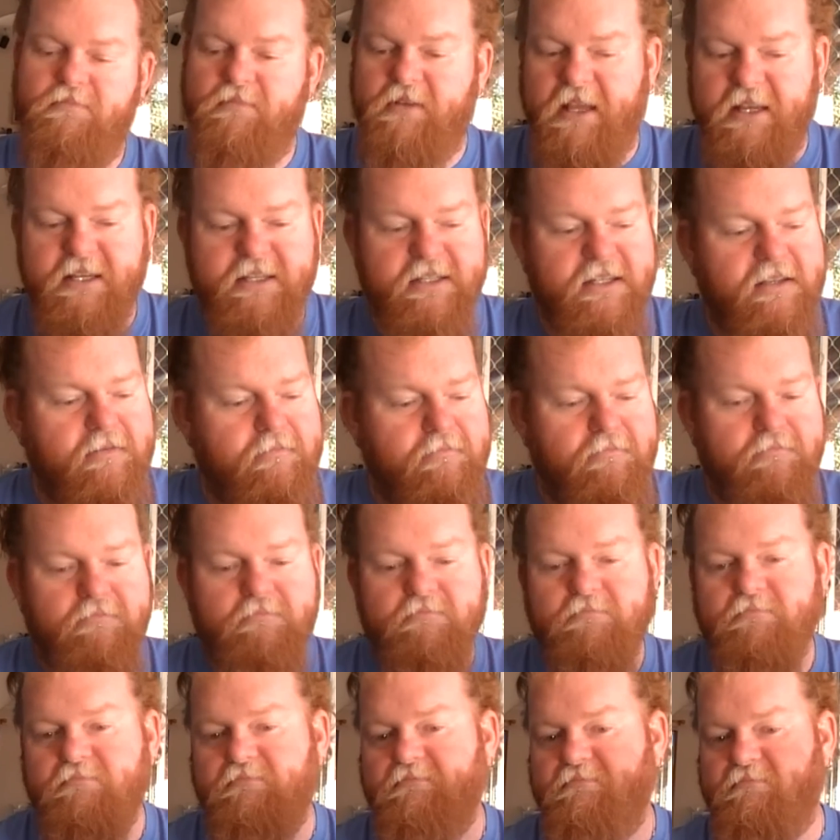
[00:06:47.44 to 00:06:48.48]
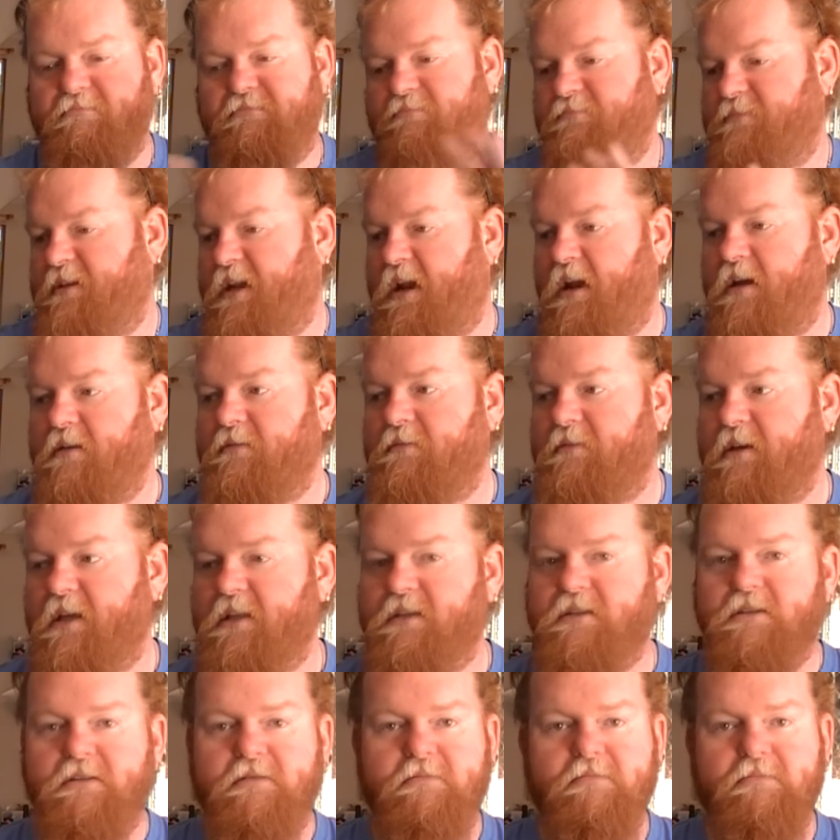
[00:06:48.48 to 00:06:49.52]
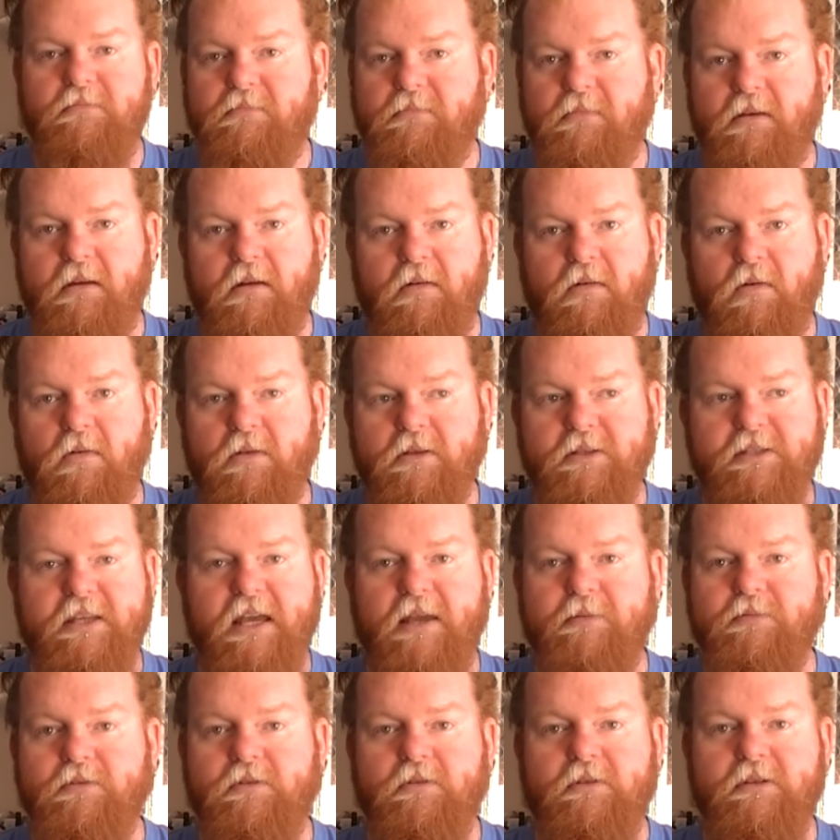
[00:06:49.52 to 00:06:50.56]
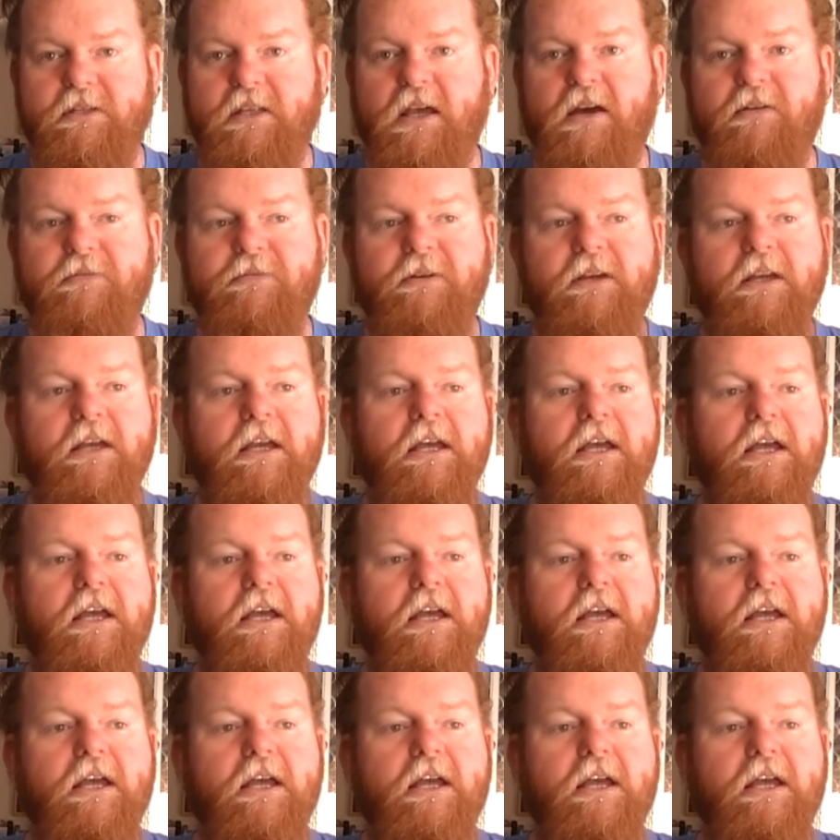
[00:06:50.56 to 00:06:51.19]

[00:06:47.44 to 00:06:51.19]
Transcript: yeast them, you know, it's all the same sort of stuff.